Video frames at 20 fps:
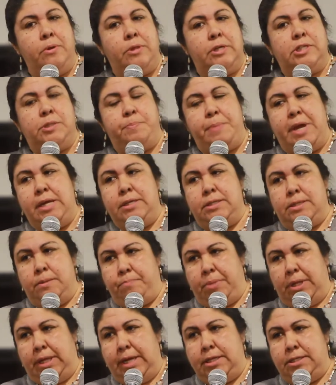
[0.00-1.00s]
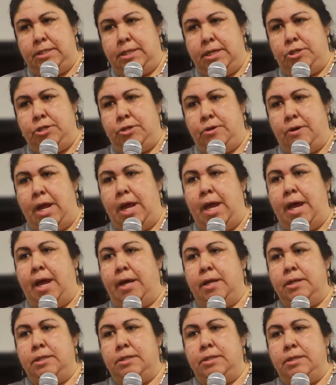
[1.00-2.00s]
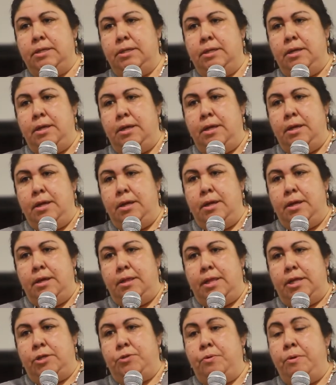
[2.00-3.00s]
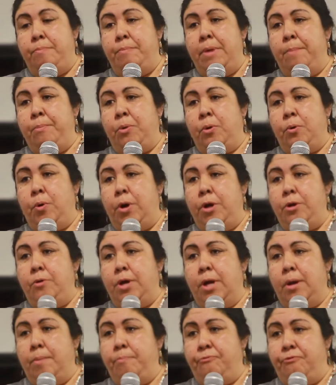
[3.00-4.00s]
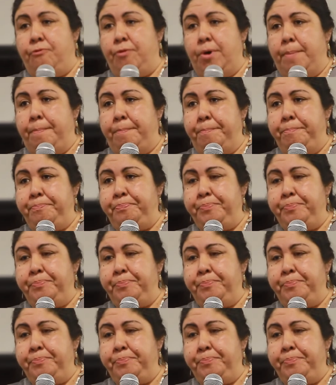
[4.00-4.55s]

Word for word: the space and place that you're at, that you remember where you come from.